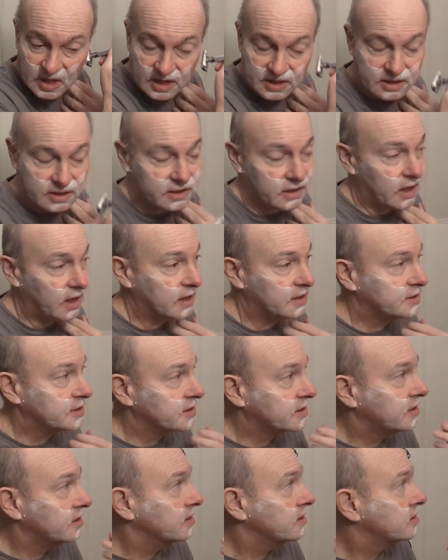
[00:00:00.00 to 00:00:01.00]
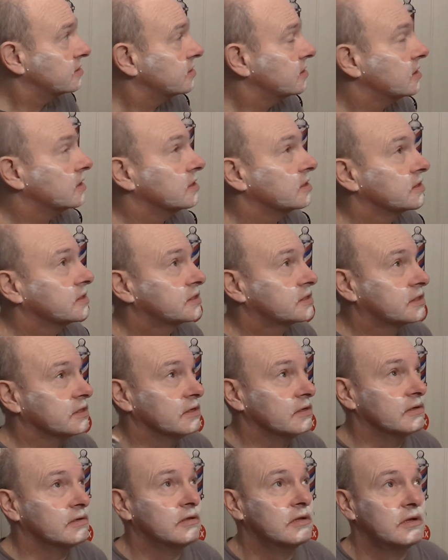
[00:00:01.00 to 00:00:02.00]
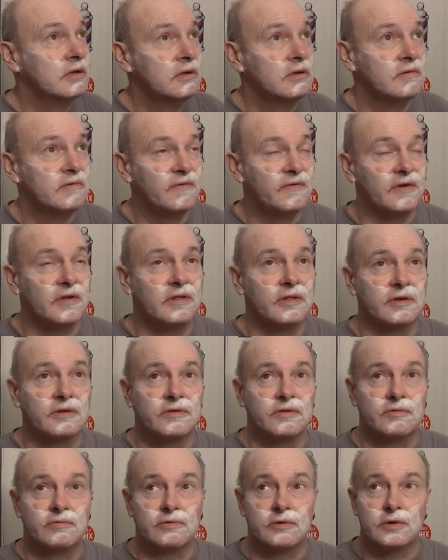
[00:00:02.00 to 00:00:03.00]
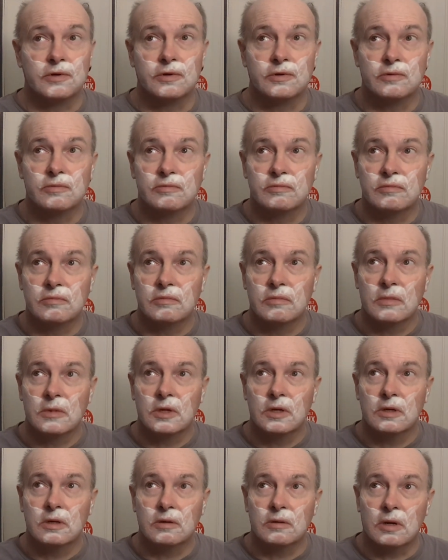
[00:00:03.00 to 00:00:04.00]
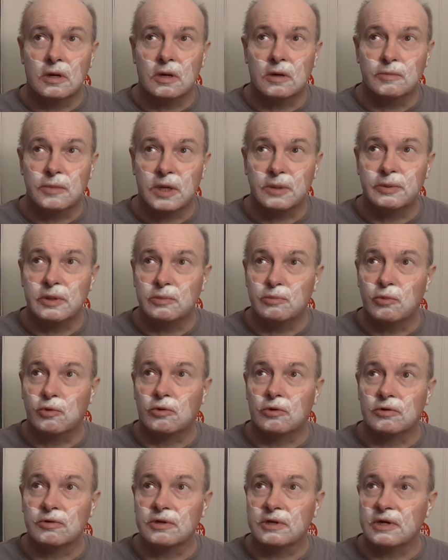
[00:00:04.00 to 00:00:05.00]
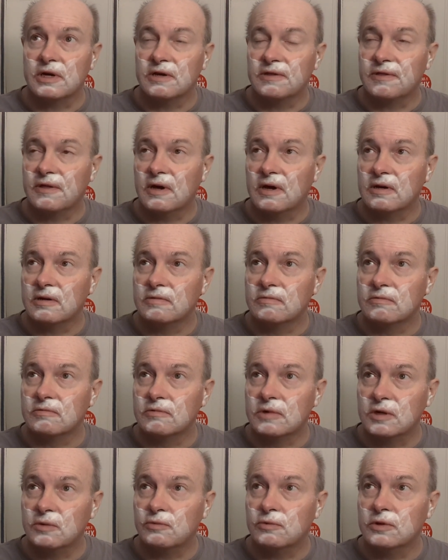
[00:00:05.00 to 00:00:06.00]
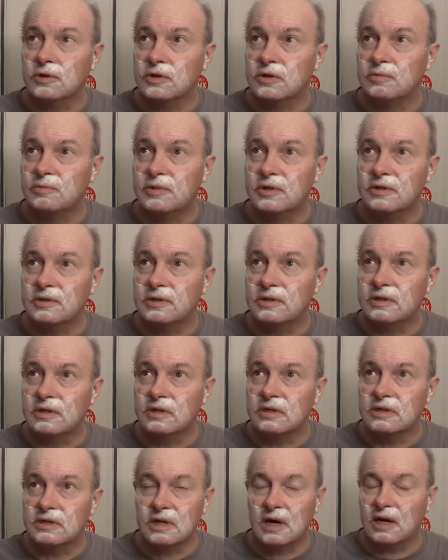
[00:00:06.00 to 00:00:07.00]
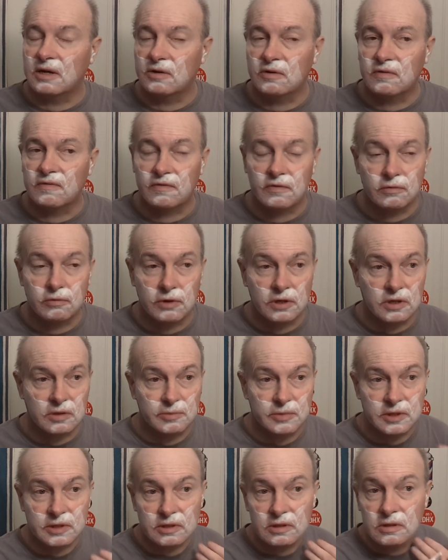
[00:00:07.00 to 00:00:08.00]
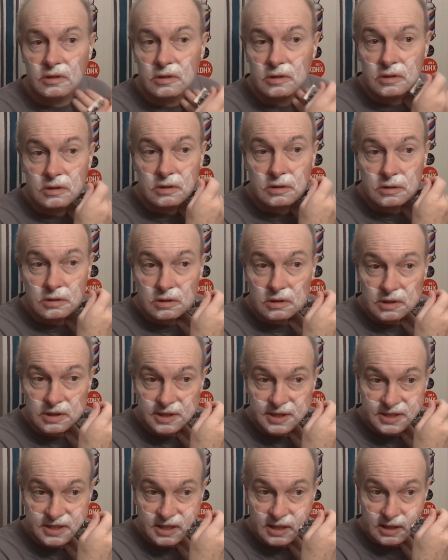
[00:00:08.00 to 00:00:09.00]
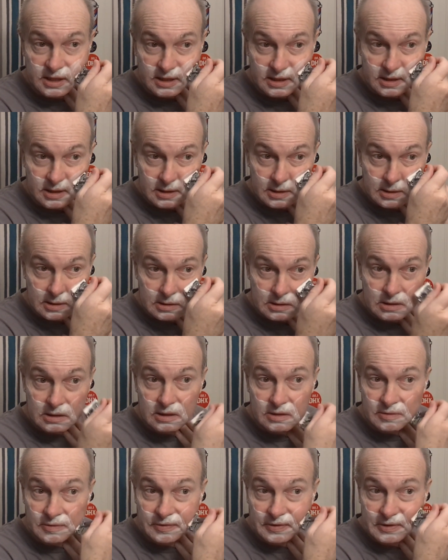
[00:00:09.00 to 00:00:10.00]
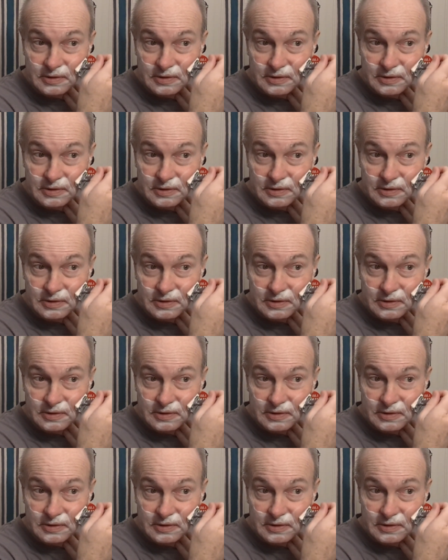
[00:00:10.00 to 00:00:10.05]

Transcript: And again, still filling the room, maybe more than I thought it would, but not overwhelming. At least not yet. I